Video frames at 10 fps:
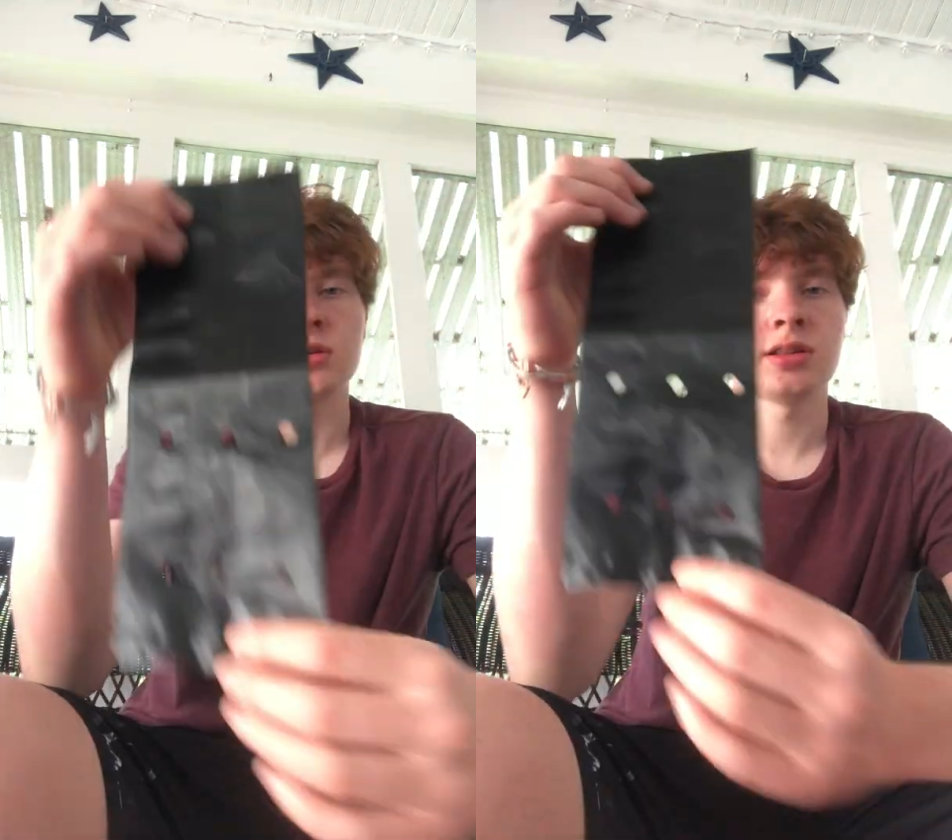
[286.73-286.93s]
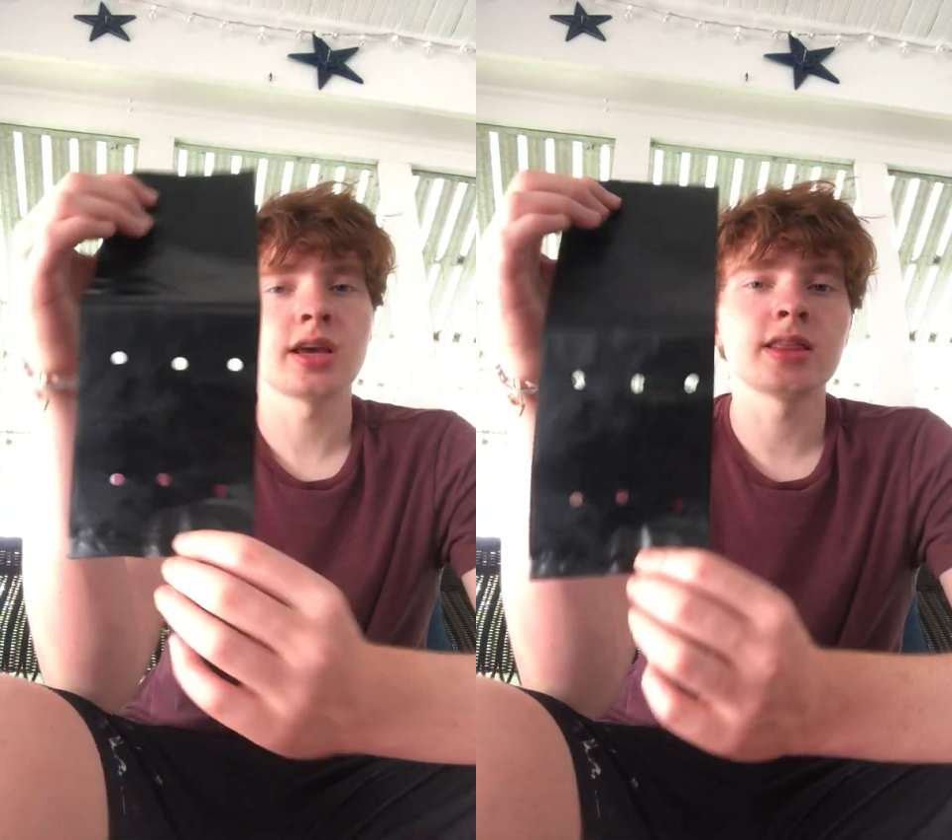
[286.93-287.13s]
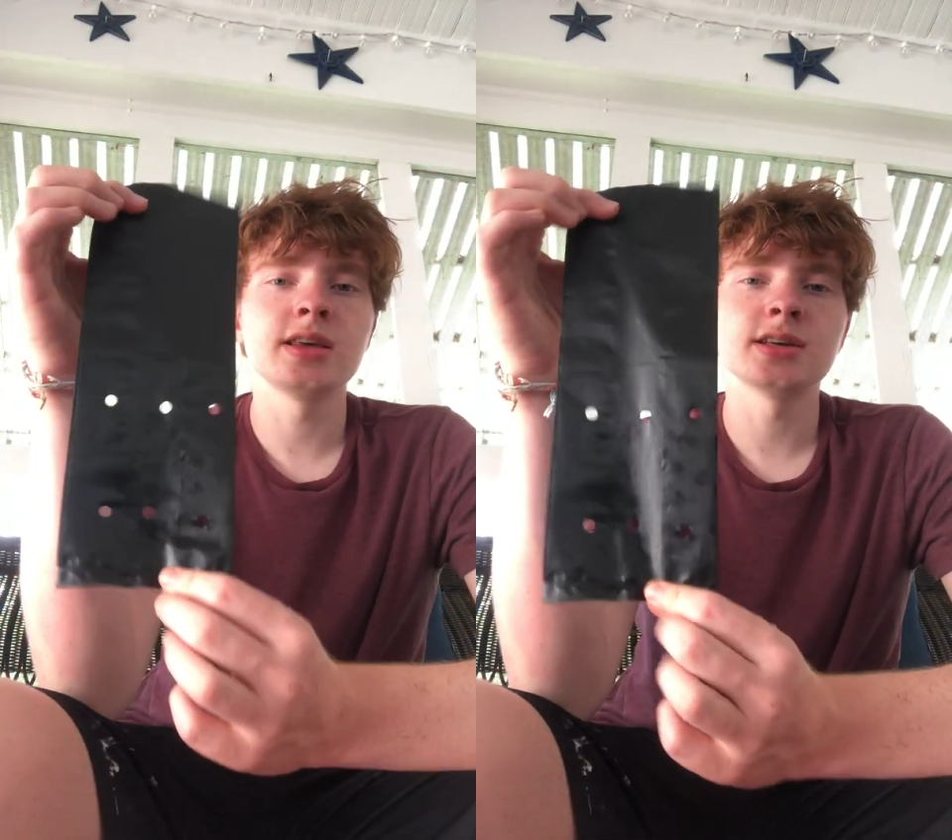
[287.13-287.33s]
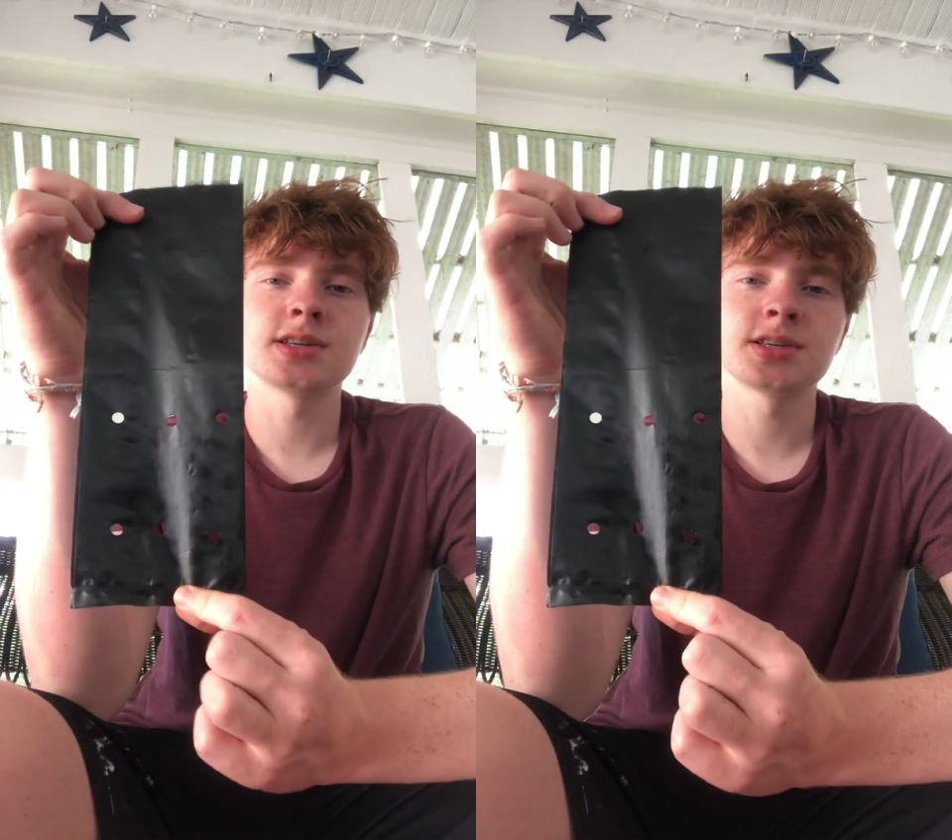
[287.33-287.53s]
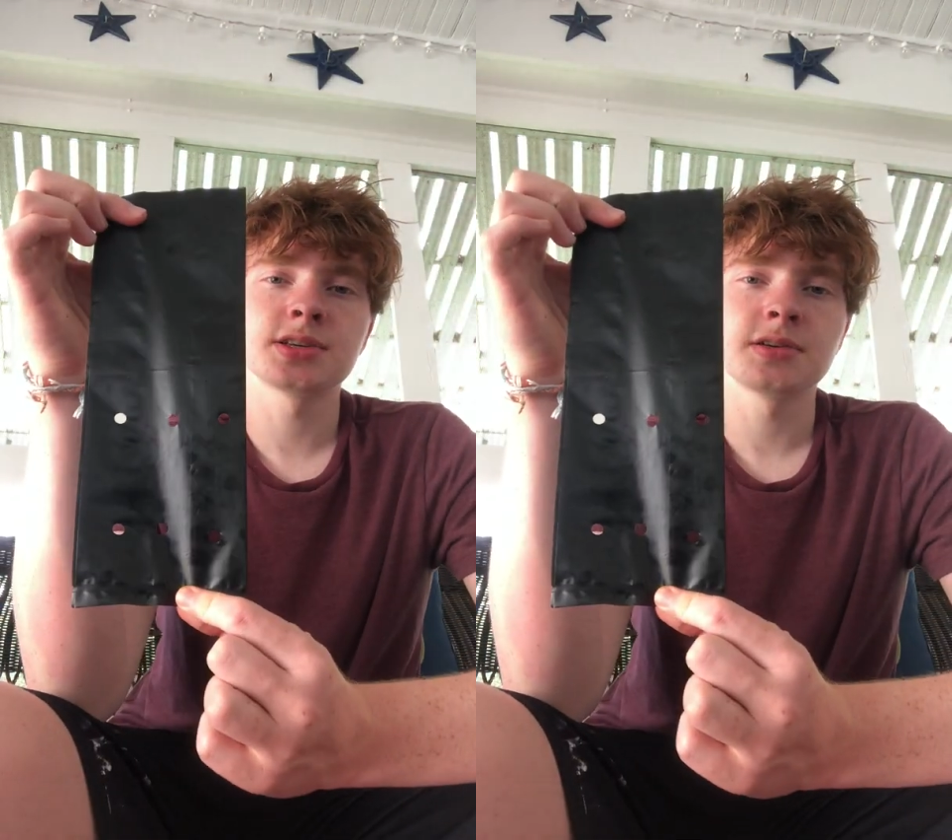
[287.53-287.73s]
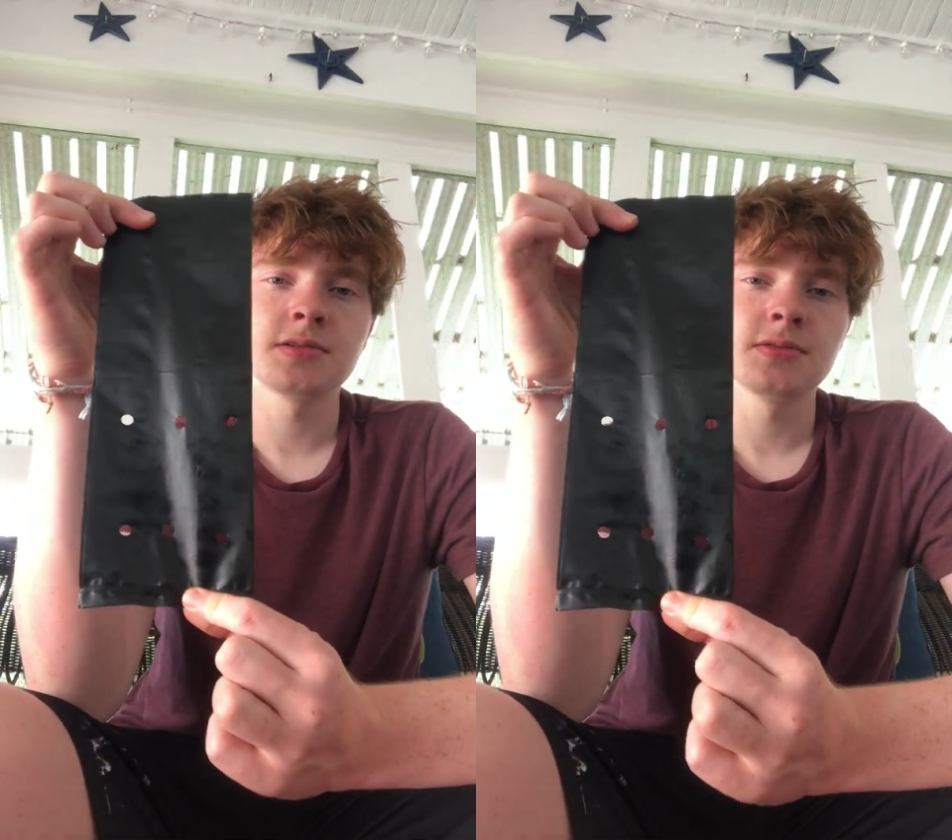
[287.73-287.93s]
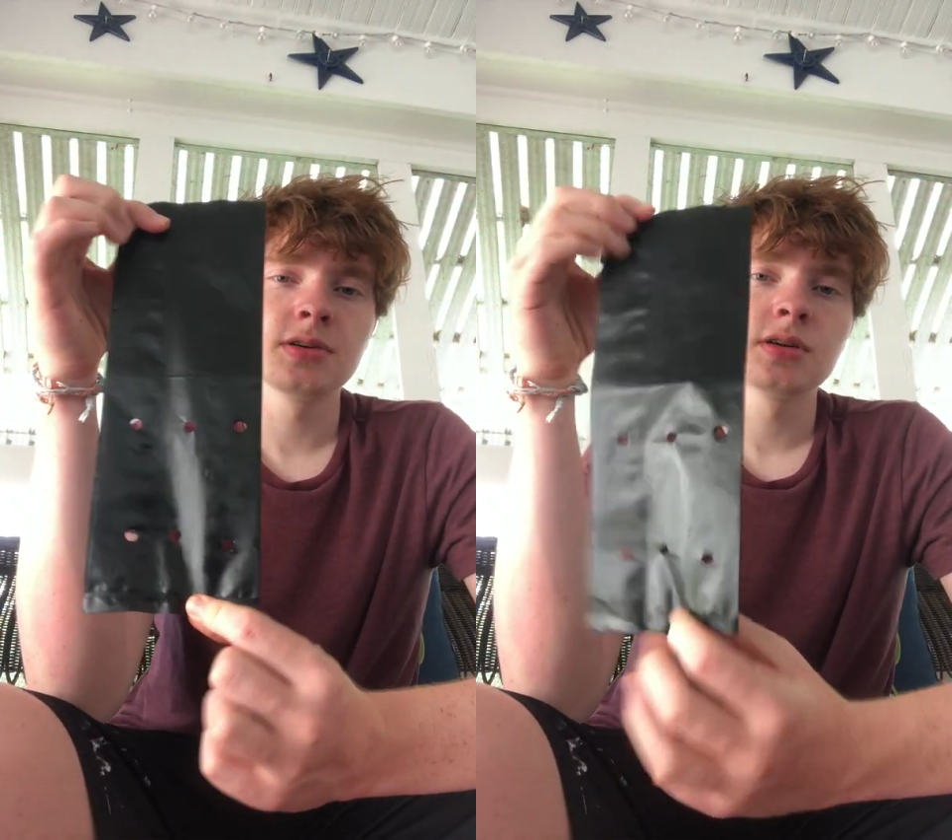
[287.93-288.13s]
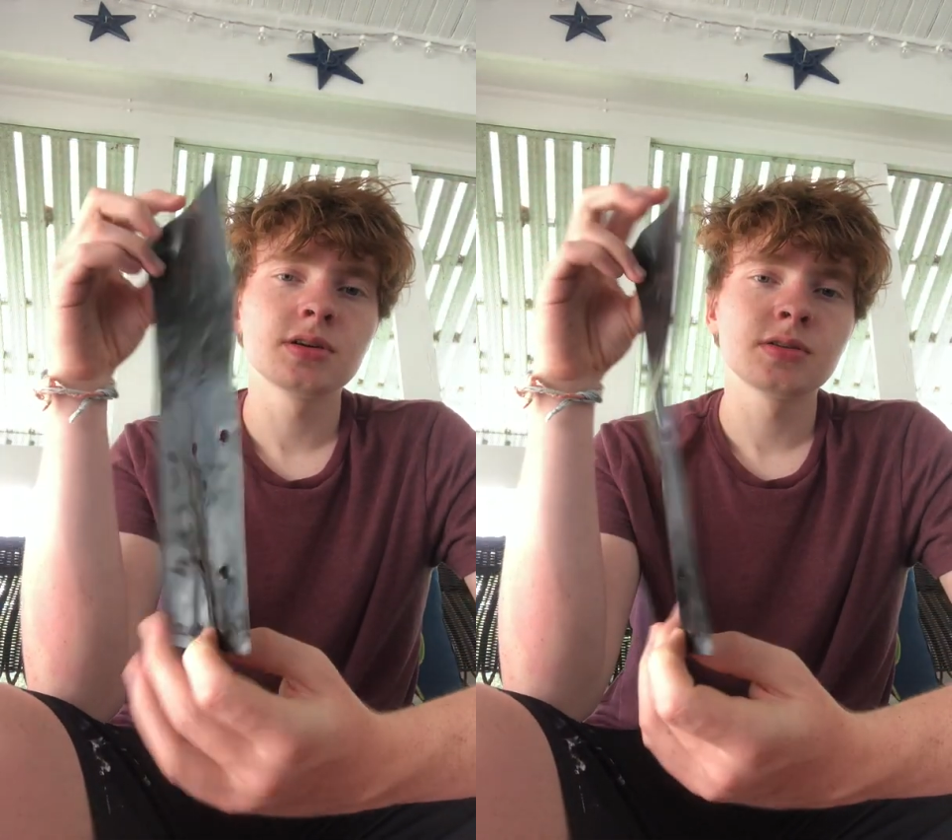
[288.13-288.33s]
like this.
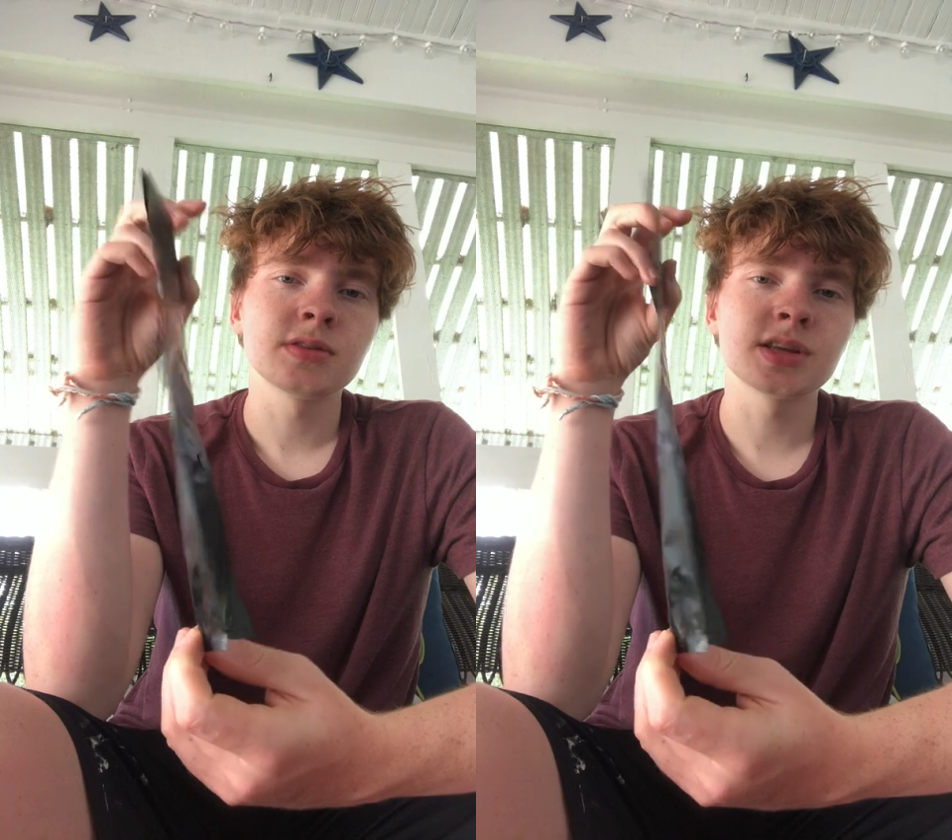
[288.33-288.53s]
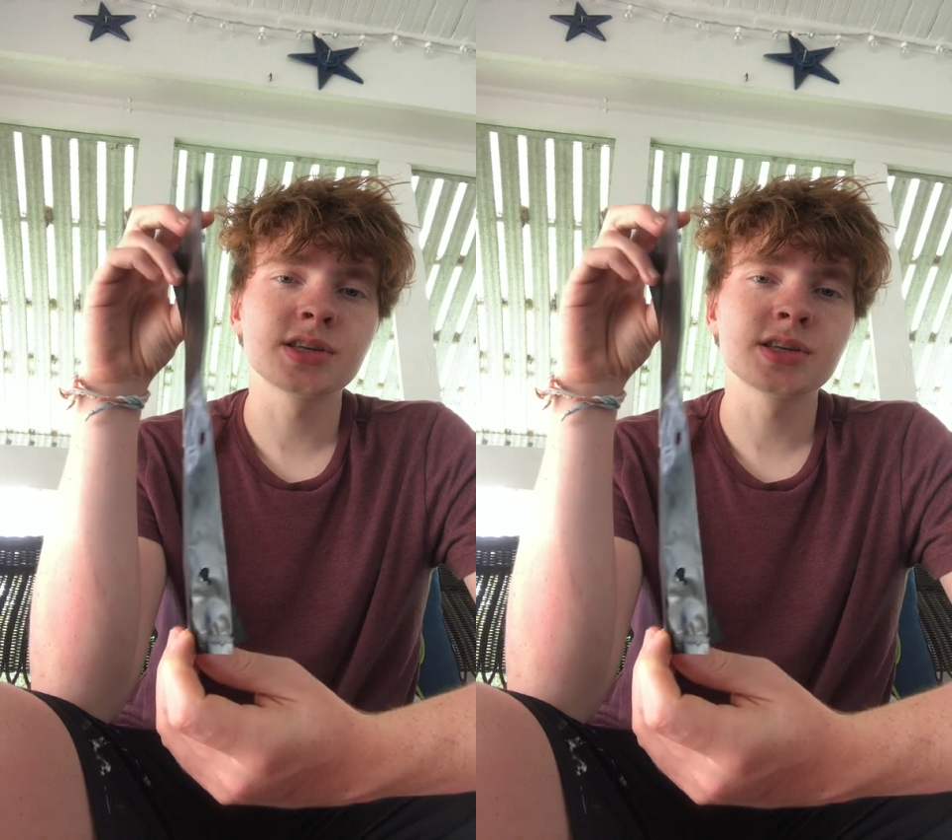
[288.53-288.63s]
This